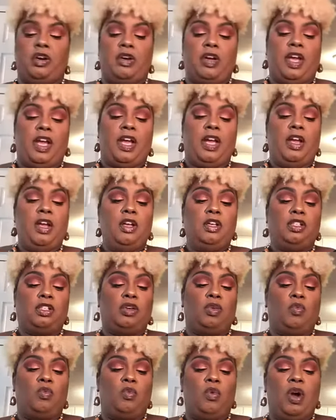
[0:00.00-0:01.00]
Okay,
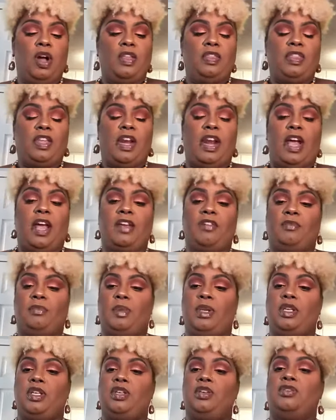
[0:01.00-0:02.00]
so one that I have
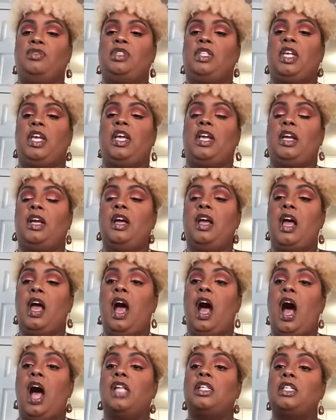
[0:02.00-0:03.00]
been using
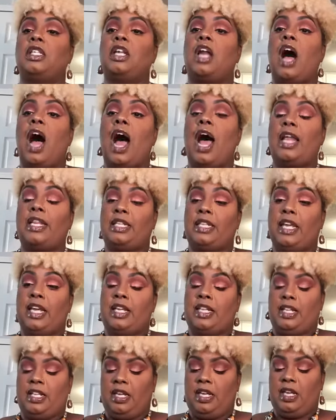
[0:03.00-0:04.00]
a lot
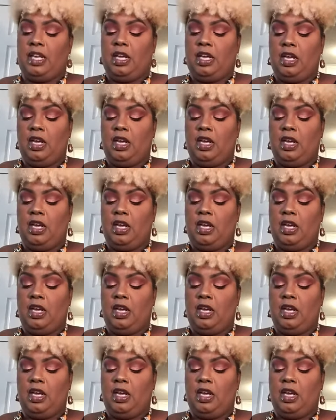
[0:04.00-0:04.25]
lately,